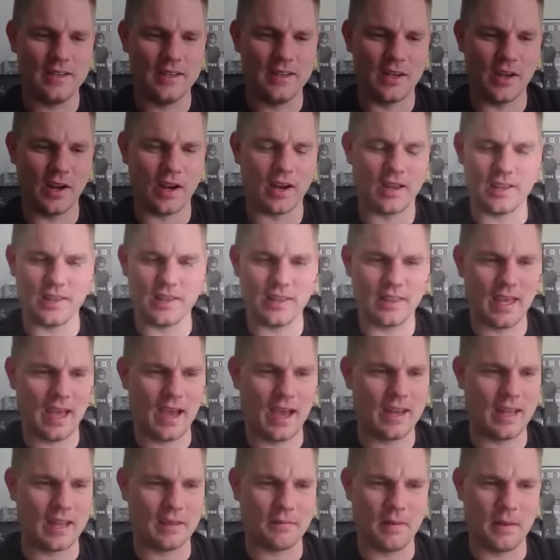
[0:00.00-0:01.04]
You know, because I think they yeah.
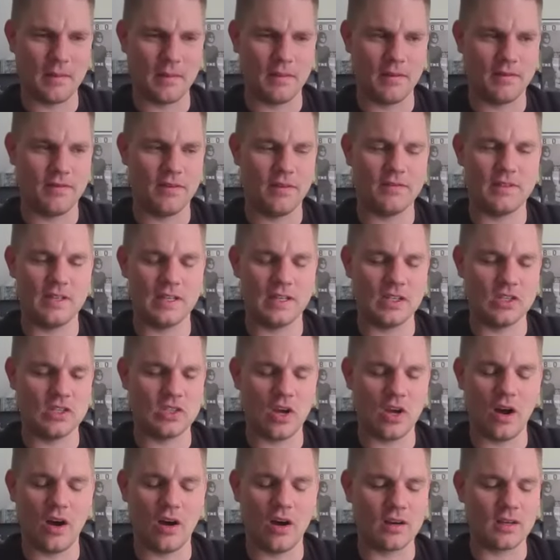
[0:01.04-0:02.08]
had like 15
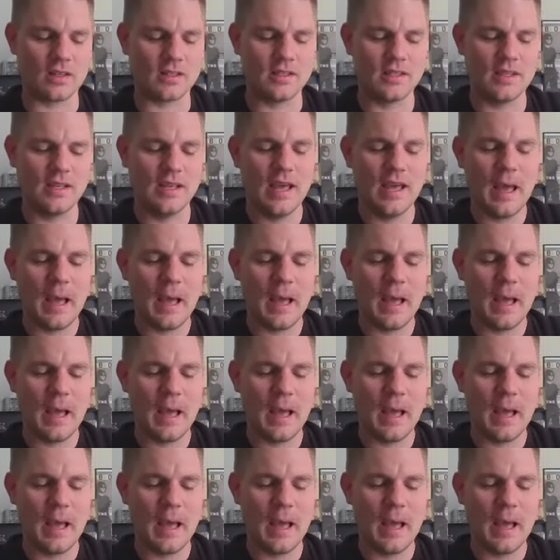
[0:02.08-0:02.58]
songs.